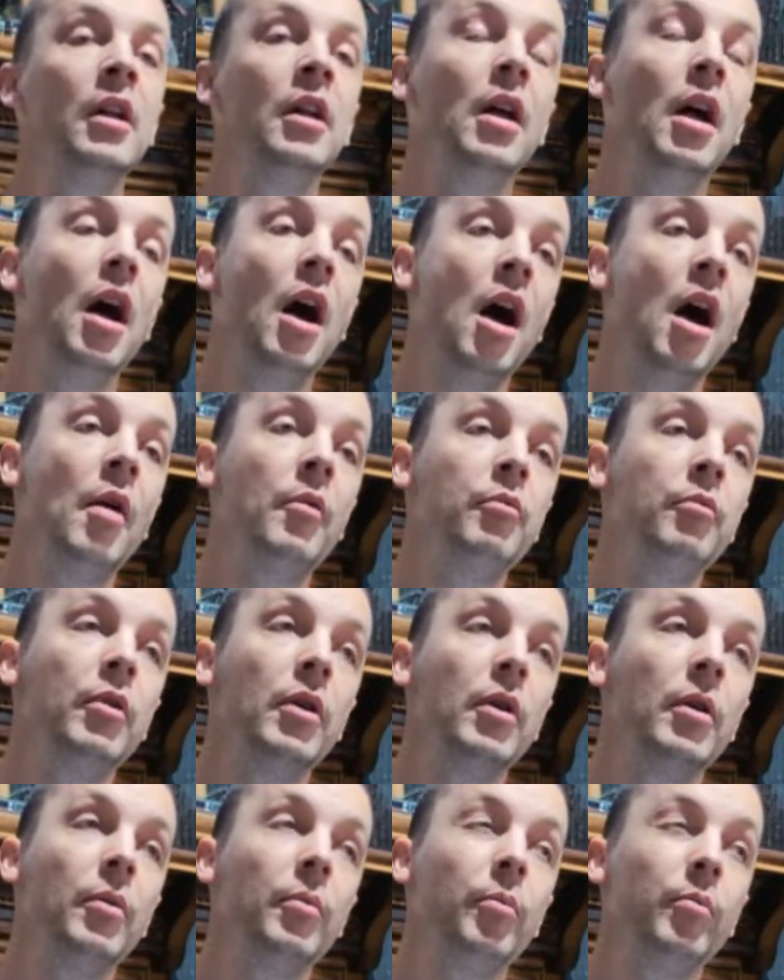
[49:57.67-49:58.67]
Liam
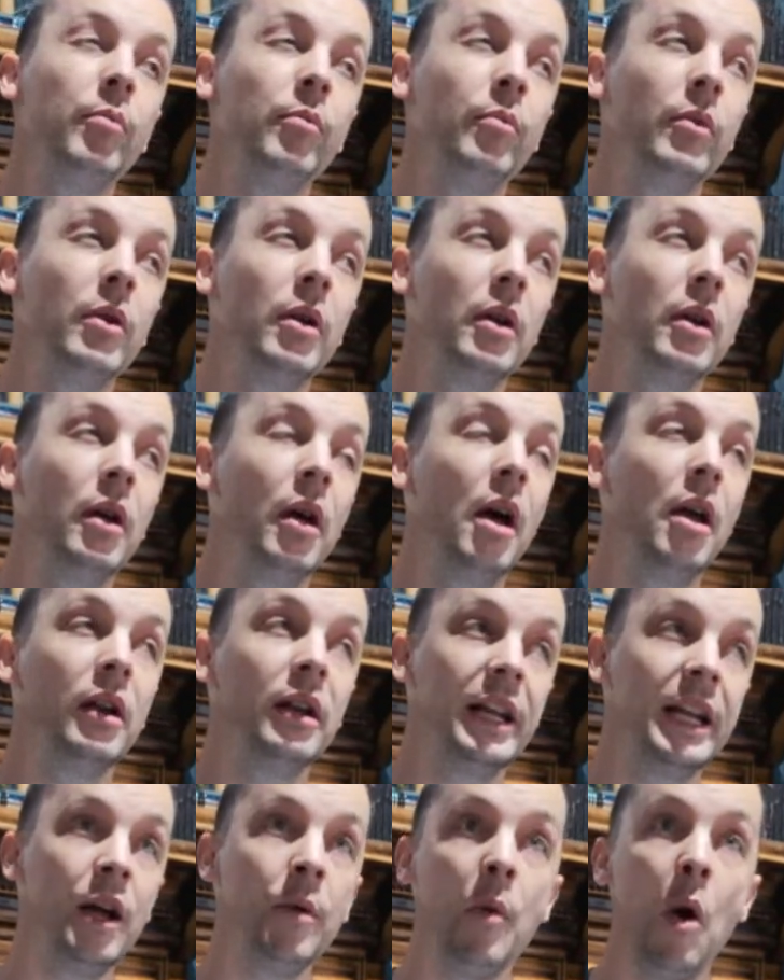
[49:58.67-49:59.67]

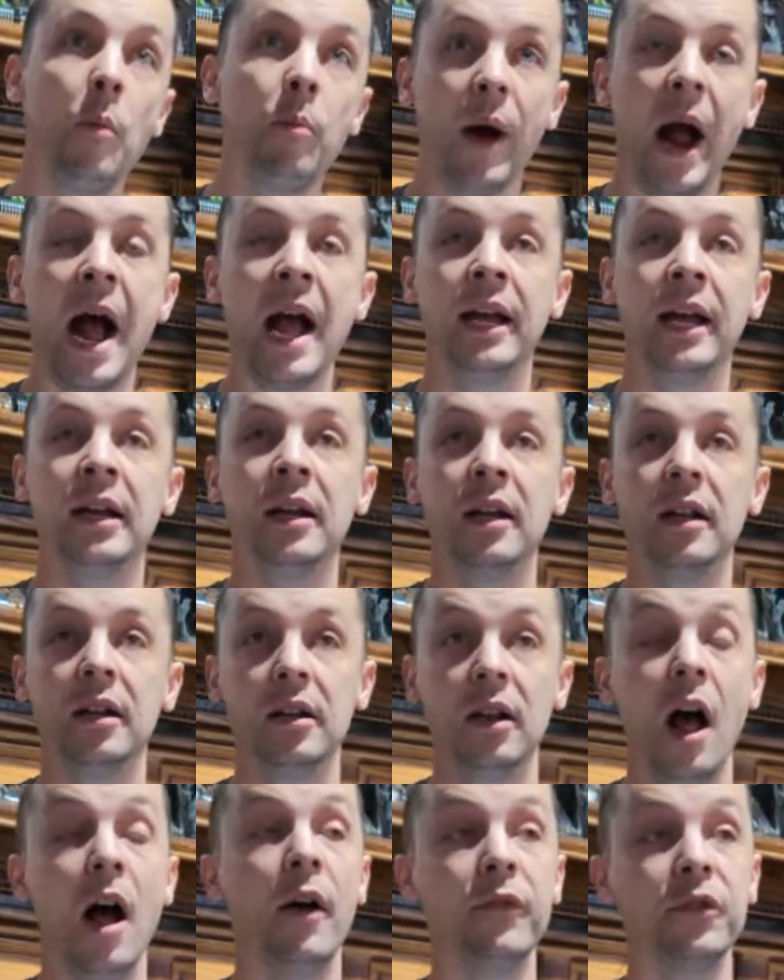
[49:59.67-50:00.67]
O'Brien
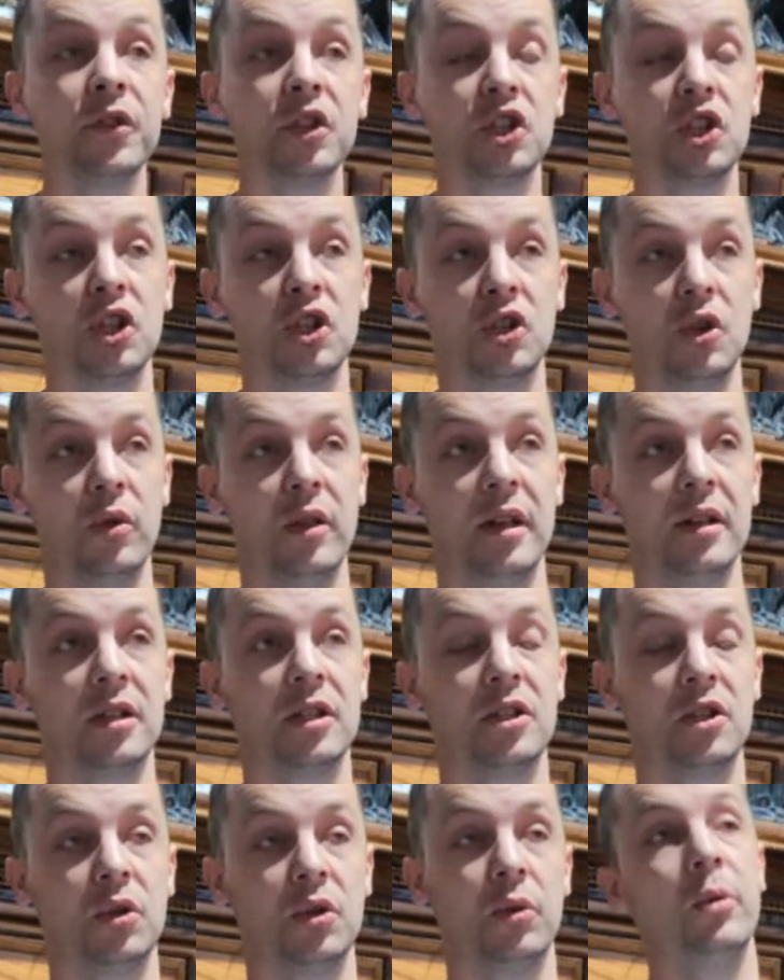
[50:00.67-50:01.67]
loves to do this
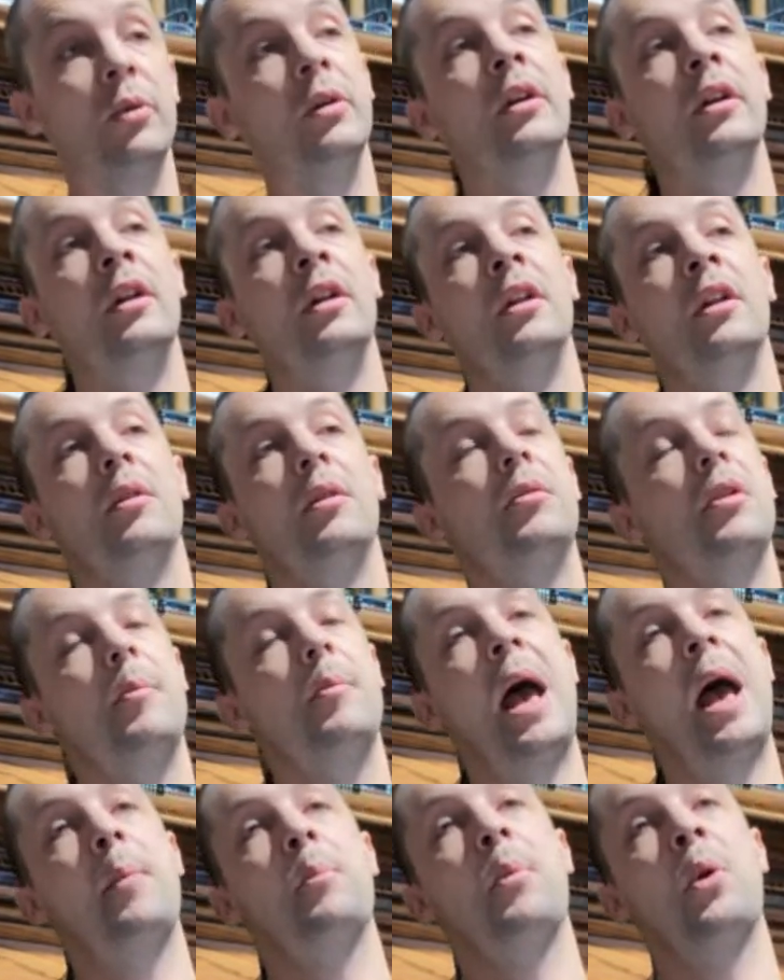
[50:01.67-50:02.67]
to
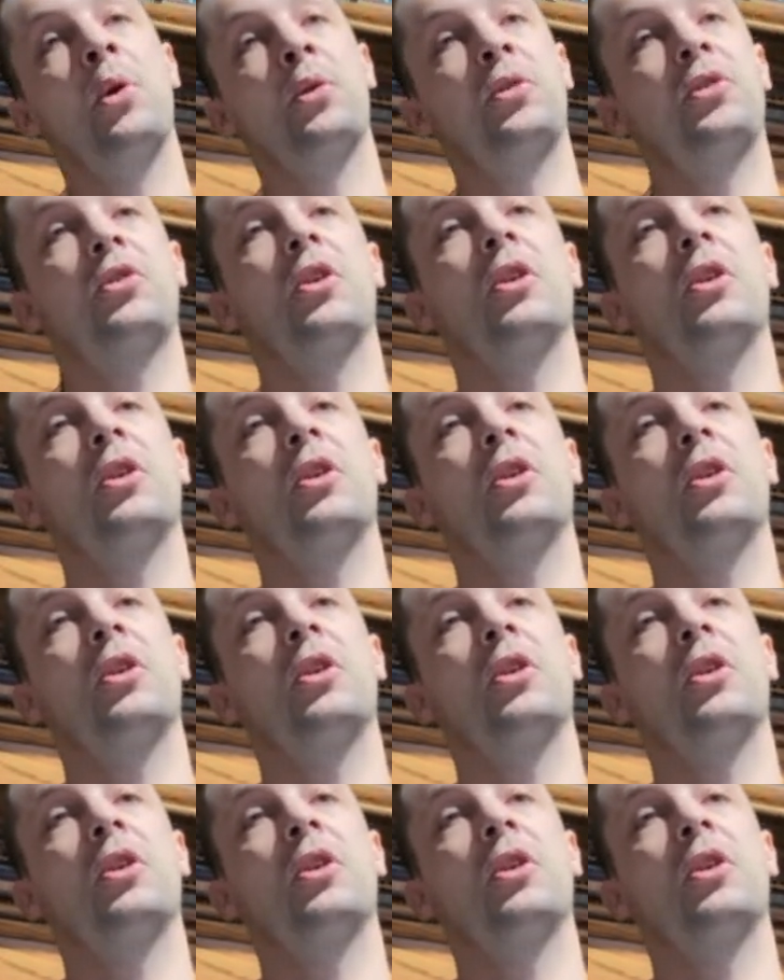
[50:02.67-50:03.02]
Matt Mercer.